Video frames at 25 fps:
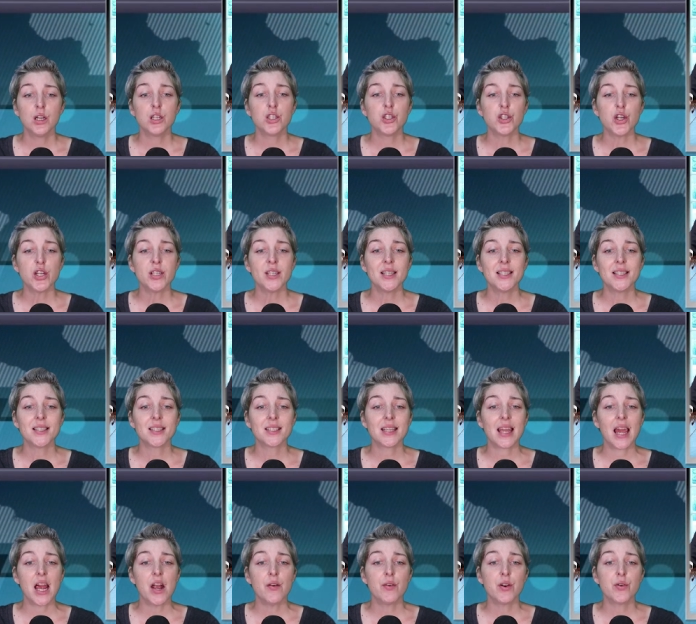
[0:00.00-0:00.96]
Journalist
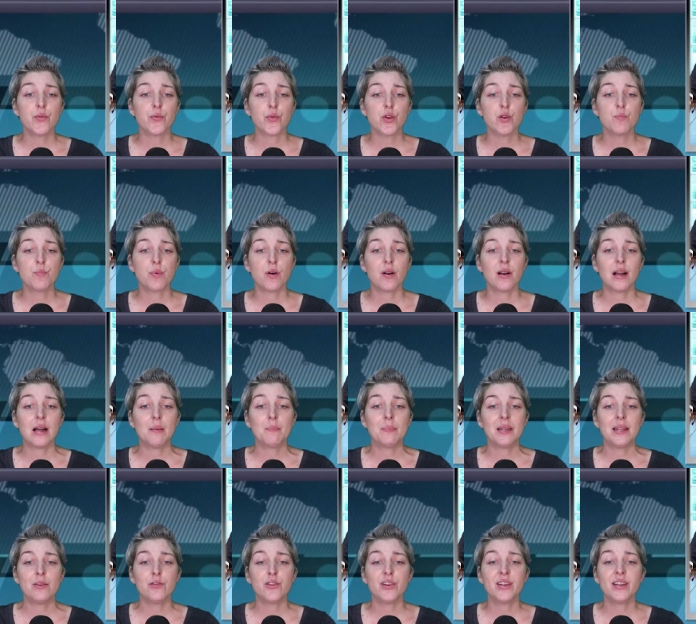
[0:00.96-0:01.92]
Aaron Rupar
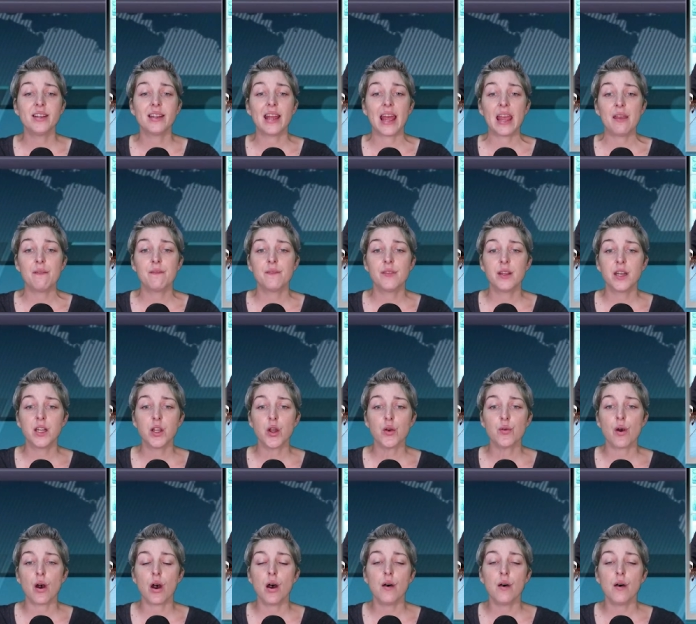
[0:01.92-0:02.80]
uploaded a video